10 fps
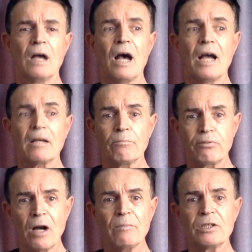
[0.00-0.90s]
I can
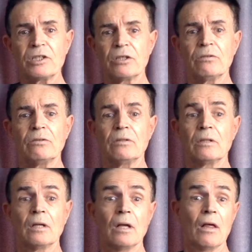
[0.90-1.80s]
promise you
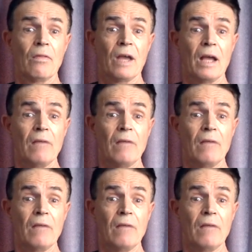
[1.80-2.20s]
that